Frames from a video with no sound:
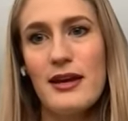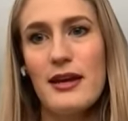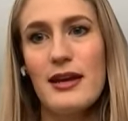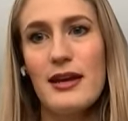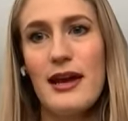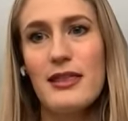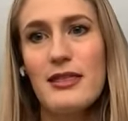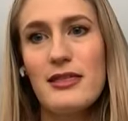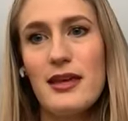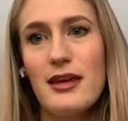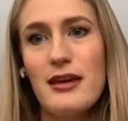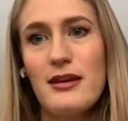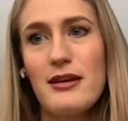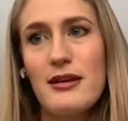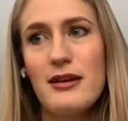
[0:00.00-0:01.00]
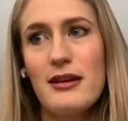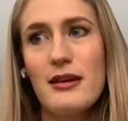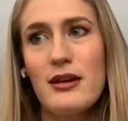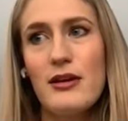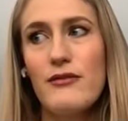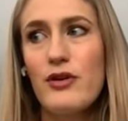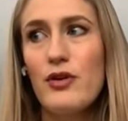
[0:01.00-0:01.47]
And I think
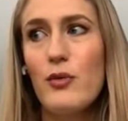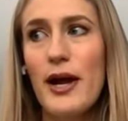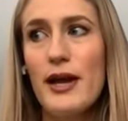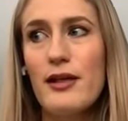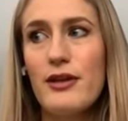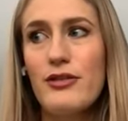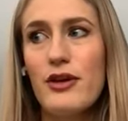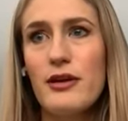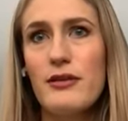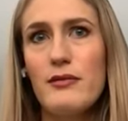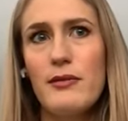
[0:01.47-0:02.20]
for a while I thought,